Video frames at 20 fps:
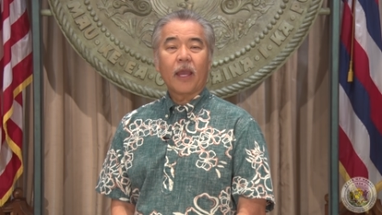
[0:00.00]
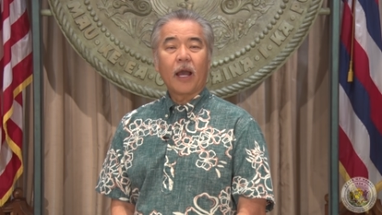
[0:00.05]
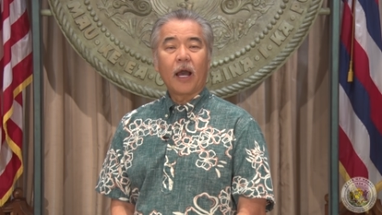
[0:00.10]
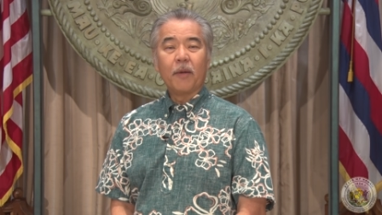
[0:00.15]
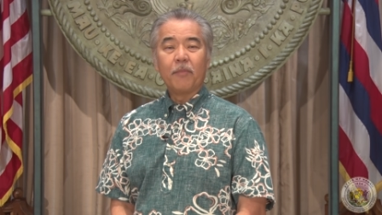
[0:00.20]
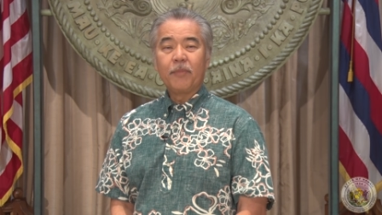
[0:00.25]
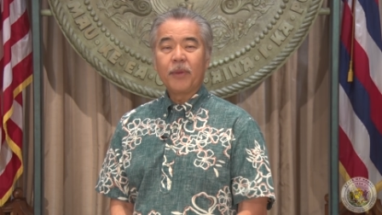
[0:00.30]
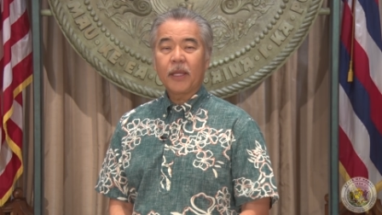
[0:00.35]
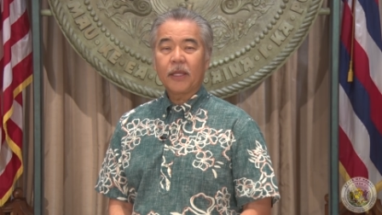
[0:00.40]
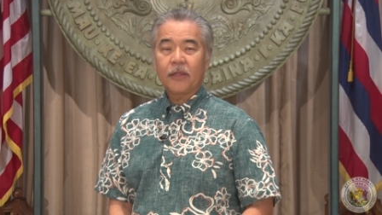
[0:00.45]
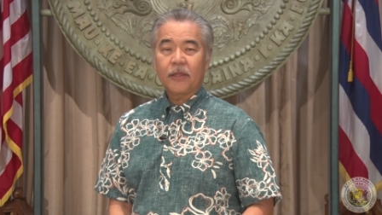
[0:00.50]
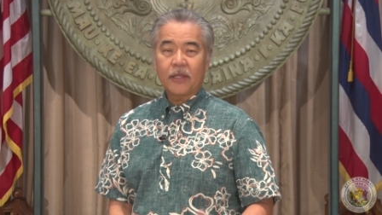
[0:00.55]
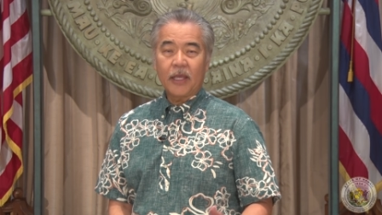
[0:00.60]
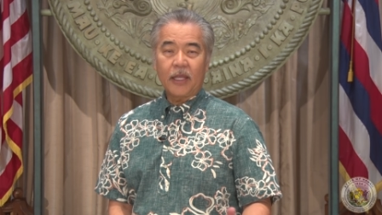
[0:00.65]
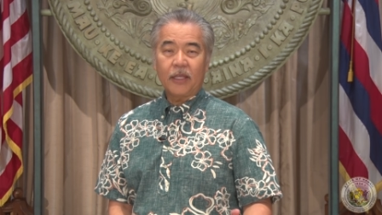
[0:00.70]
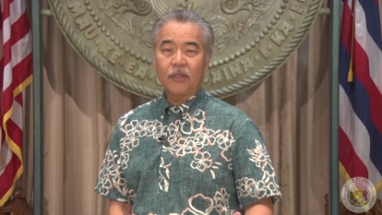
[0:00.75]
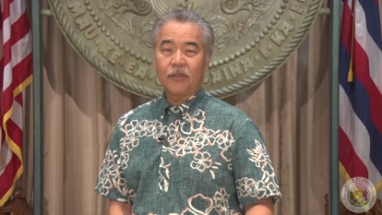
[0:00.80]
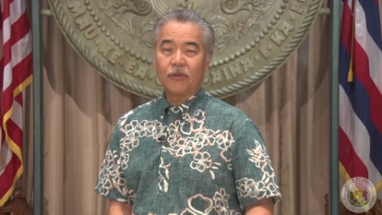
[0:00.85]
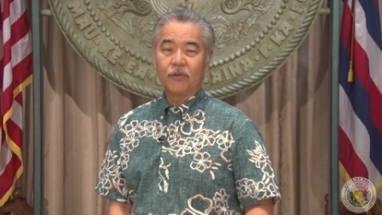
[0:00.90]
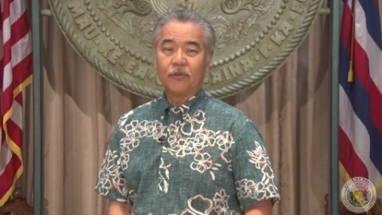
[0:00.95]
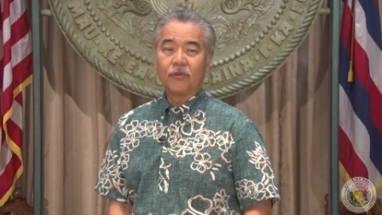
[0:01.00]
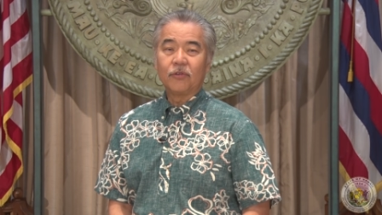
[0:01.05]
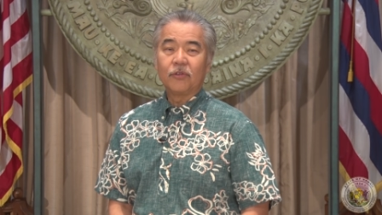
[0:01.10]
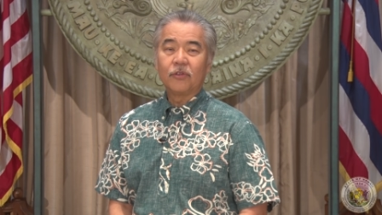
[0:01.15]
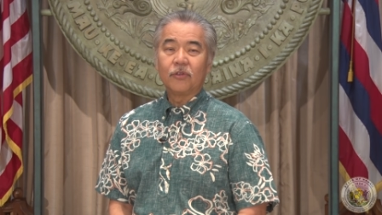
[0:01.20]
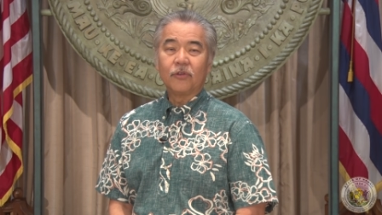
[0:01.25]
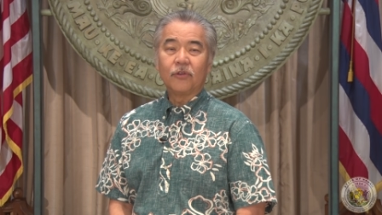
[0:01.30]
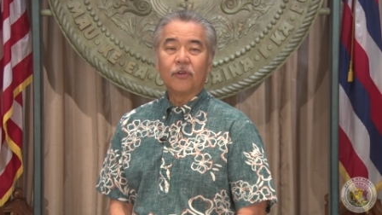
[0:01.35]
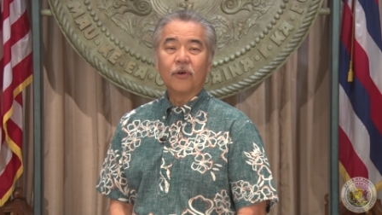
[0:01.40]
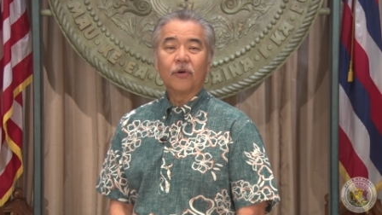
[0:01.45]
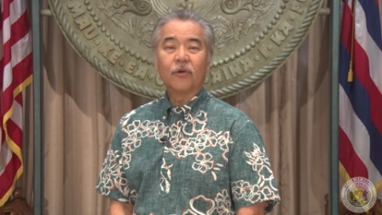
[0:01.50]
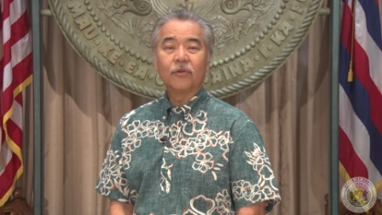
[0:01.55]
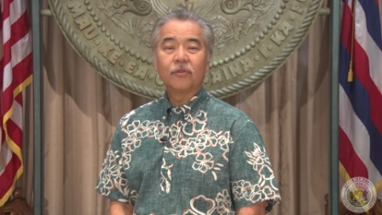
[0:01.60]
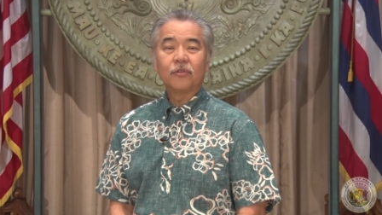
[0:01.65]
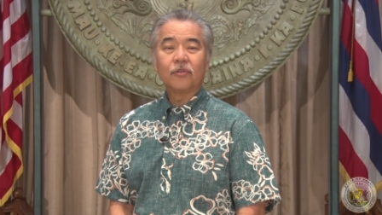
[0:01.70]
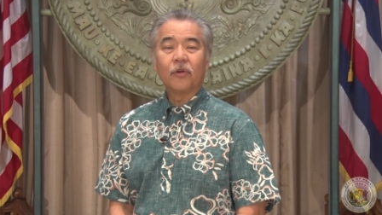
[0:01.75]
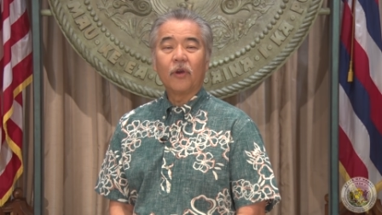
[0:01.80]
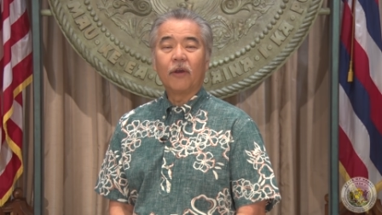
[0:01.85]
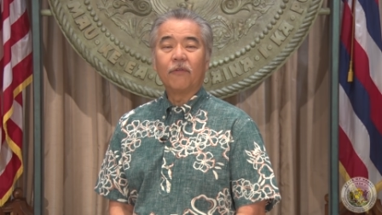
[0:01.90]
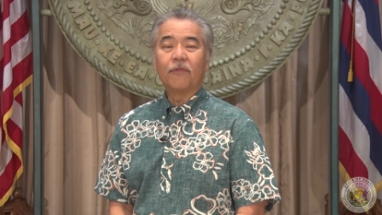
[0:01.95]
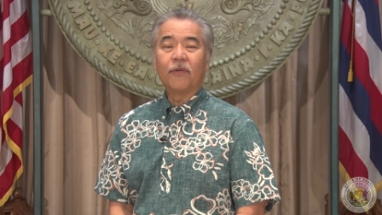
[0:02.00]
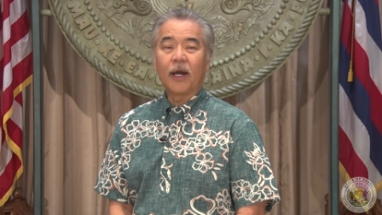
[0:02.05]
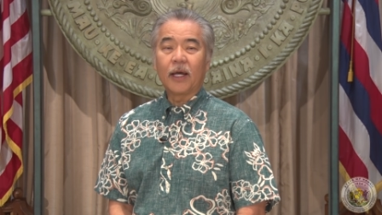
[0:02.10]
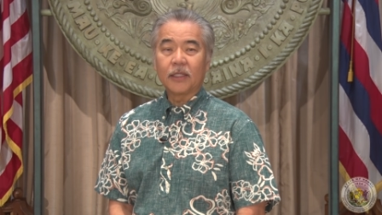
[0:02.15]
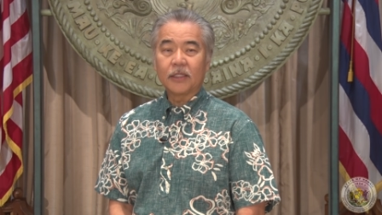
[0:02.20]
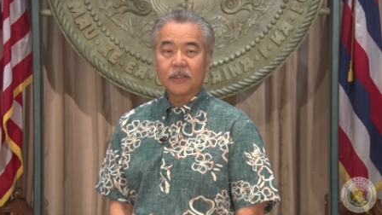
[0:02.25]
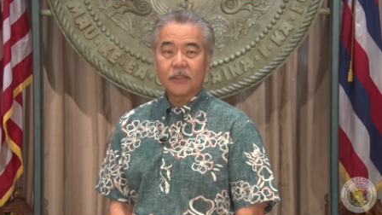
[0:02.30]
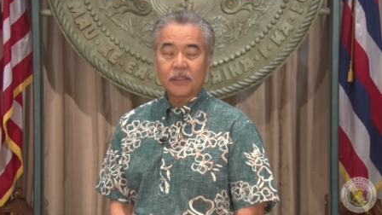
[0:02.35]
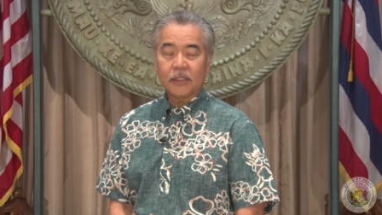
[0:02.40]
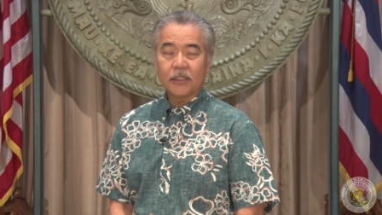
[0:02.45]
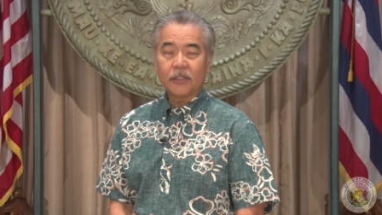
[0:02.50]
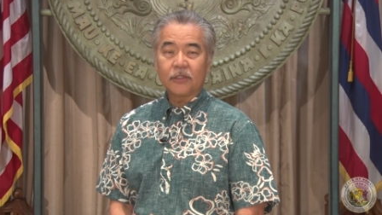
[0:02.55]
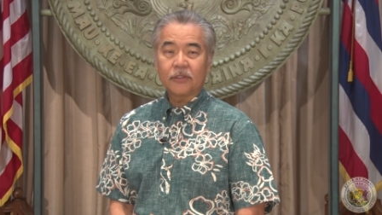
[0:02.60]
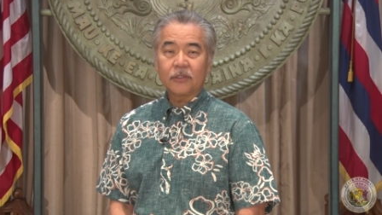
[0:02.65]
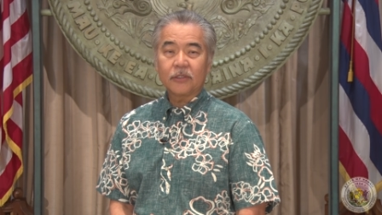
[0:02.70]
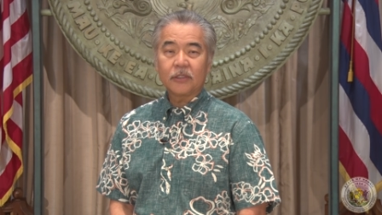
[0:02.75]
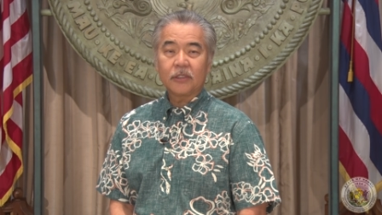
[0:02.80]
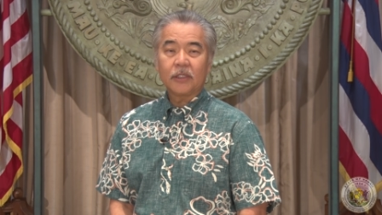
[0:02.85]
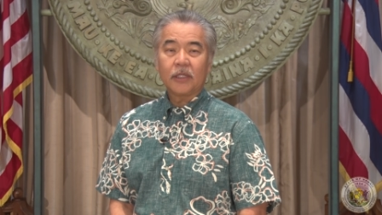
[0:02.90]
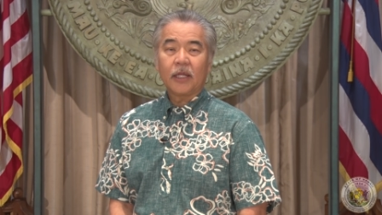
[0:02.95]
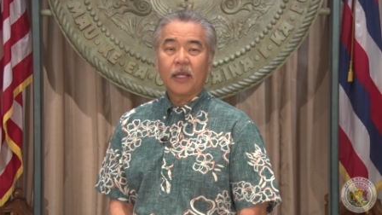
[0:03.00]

A big thank you to those who have volunteered